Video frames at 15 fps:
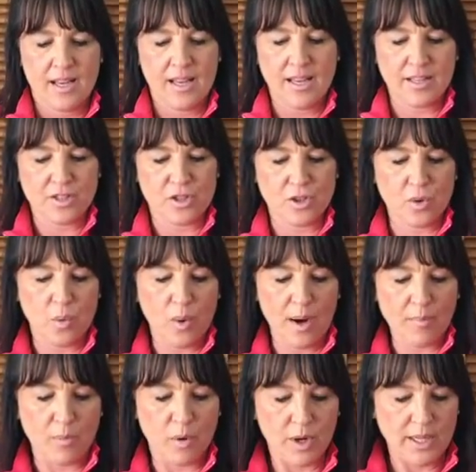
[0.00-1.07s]
Let's do
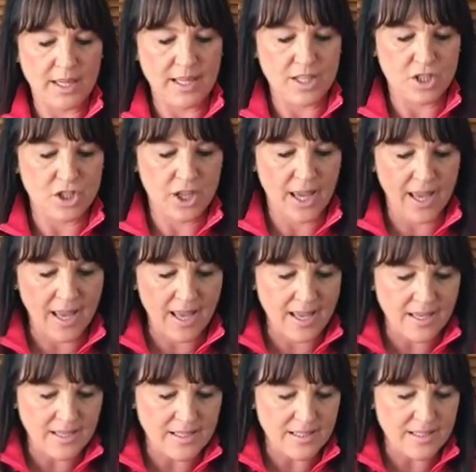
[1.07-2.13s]
one more on each
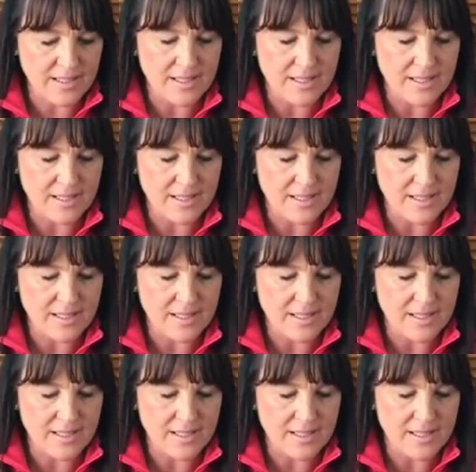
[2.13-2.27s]
hand.